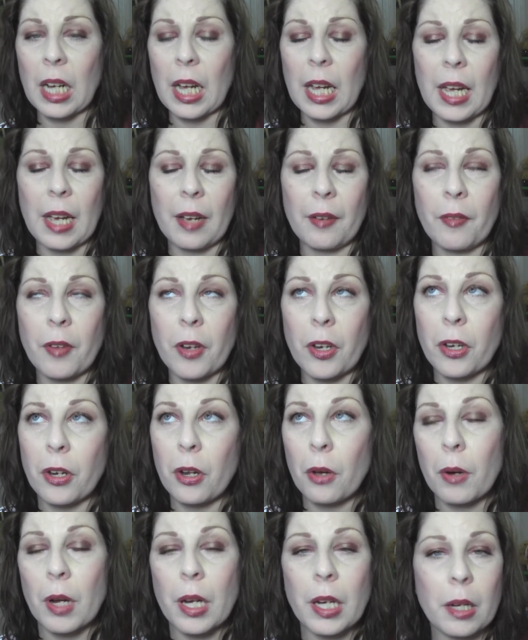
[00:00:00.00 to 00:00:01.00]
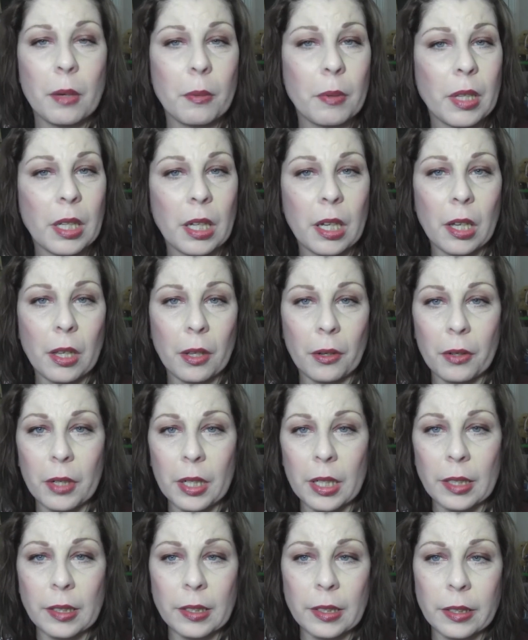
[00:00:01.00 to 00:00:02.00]
I have no idea what the color
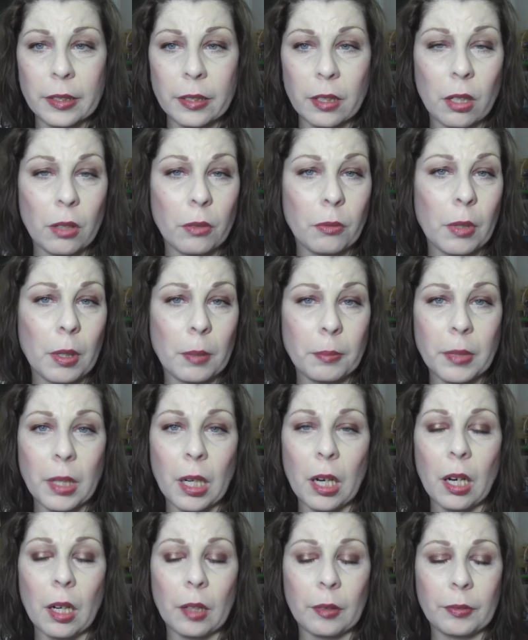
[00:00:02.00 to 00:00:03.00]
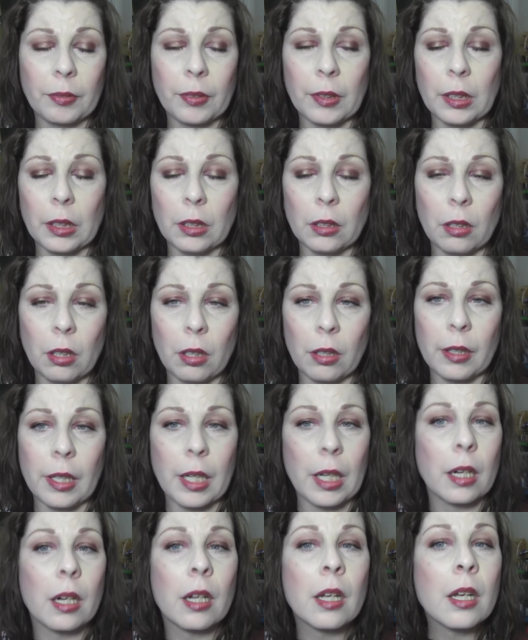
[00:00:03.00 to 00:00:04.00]
is. It's all rubbed off and all
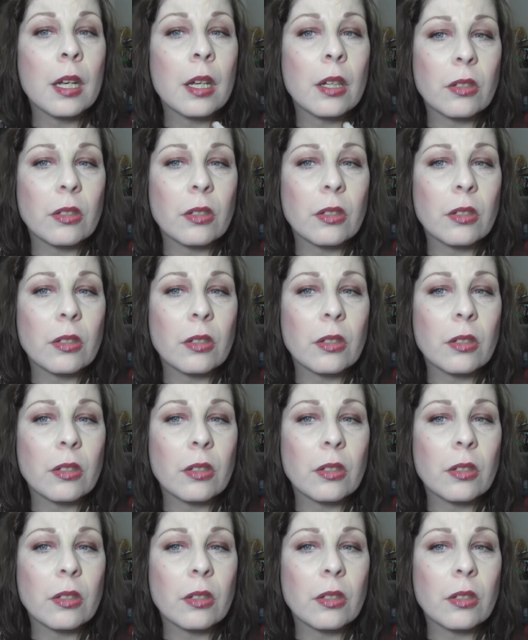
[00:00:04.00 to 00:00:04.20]
that.